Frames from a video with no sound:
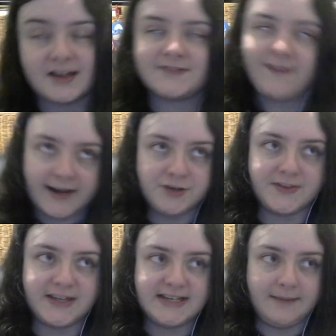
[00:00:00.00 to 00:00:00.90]
Girl has finally
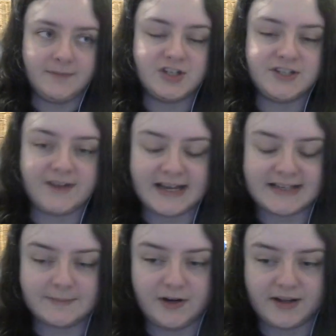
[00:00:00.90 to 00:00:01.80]
joined their team, that she finally
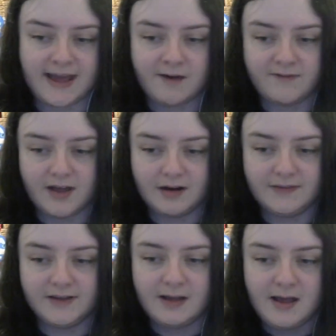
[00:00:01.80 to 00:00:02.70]
has someone looking out for her,
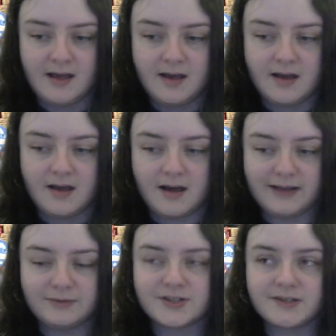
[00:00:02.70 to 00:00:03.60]
and that
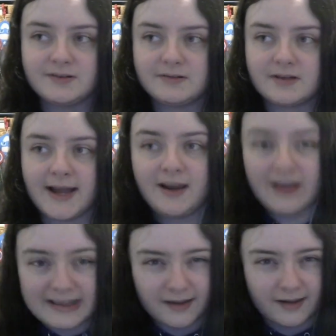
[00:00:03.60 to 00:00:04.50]
I also, I
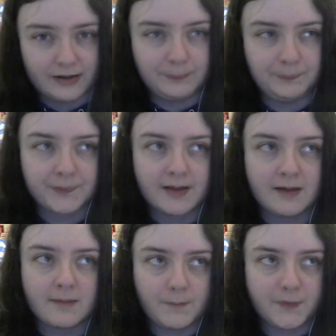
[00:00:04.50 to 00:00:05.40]
like her.
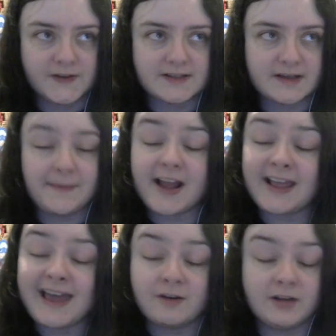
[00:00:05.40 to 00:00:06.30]
Because, I mean, I
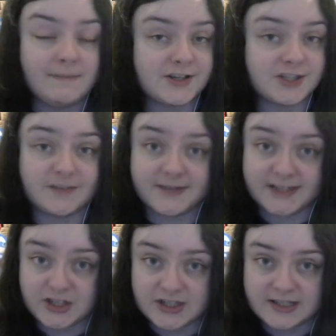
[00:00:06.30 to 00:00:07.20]
cannot imagine the
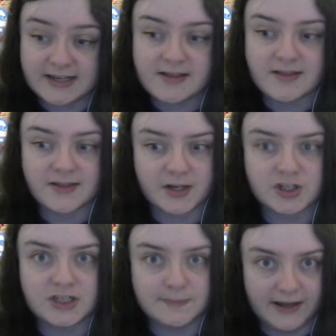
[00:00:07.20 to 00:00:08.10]
position she's in and the things
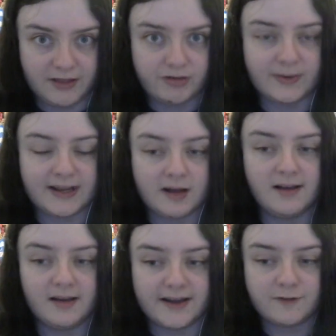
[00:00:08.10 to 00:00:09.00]
she's been through in
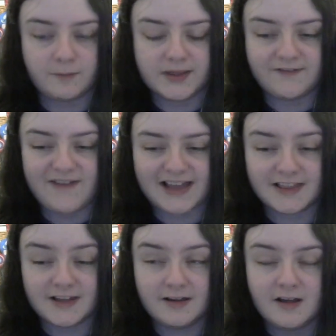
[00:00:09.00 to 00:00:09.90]
her life, but the fact
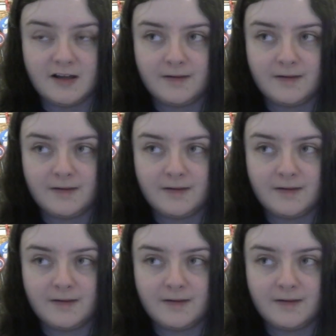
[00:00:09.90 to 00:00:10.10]
that